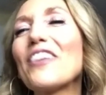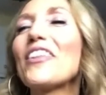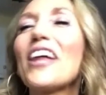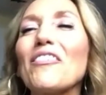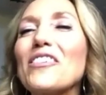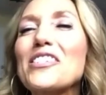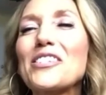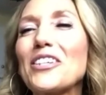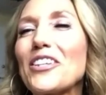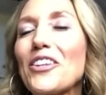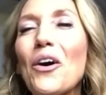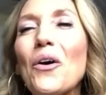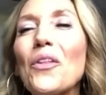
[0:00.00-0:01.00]
that was the
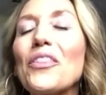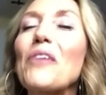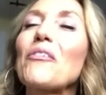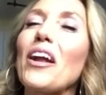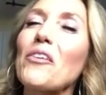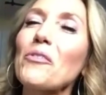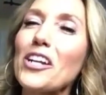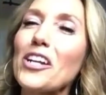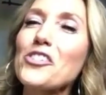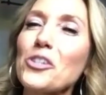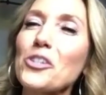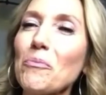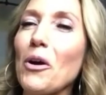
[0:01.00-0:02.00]
whole thing when I read
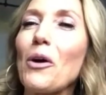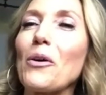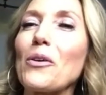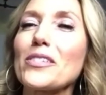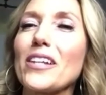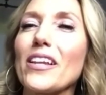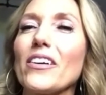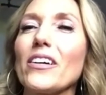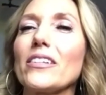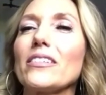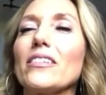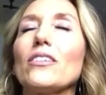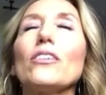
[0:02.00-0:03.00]
your post and I thought,
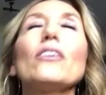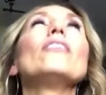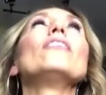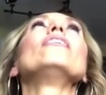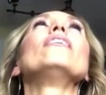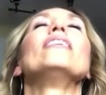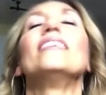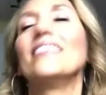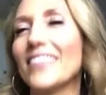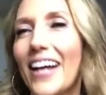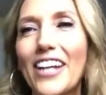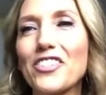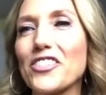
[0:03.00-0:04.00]
oh,
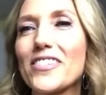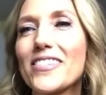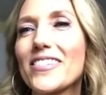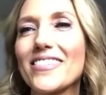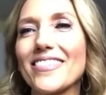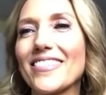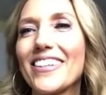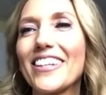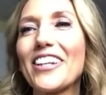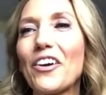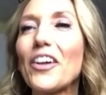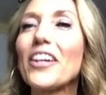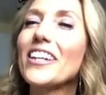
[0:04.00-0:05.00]
I just, and
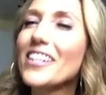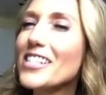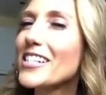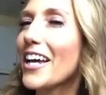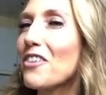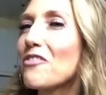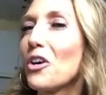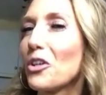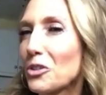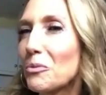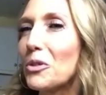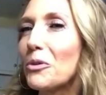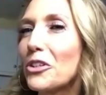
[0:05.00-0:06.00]
it is kind of
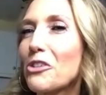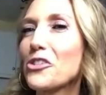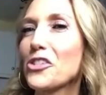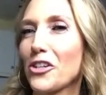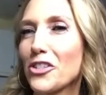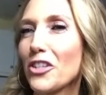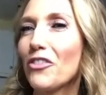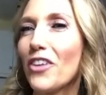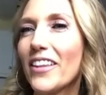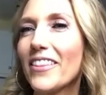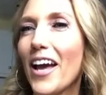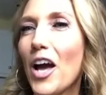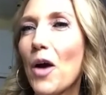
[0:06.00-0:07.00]
vulnerable when you share stuff like
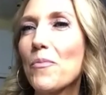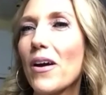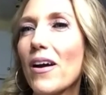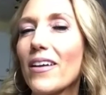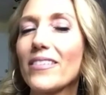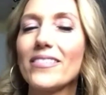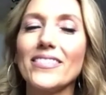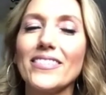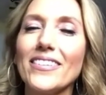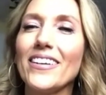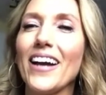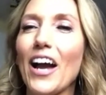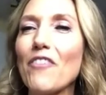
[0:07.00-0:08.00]
that, but
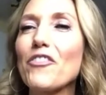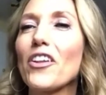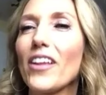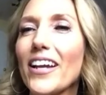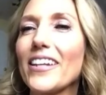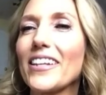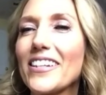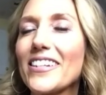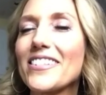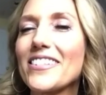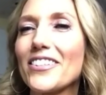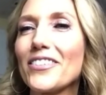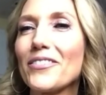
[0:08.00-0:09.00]
I felt like I needed
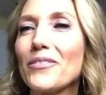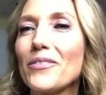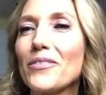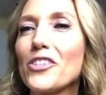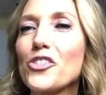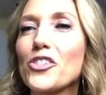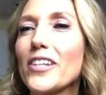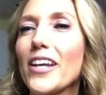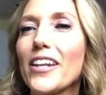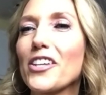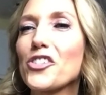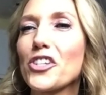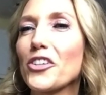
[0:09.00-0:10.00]
to just kind of
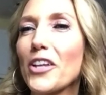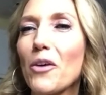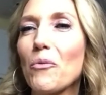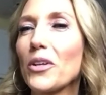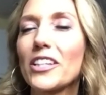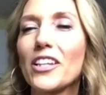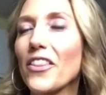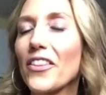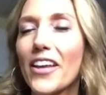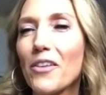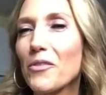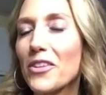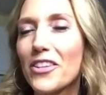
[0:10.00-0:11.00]
share that one little
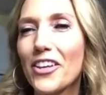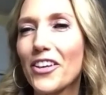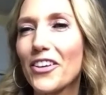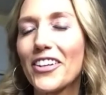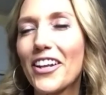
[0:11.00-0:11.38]
thing with you.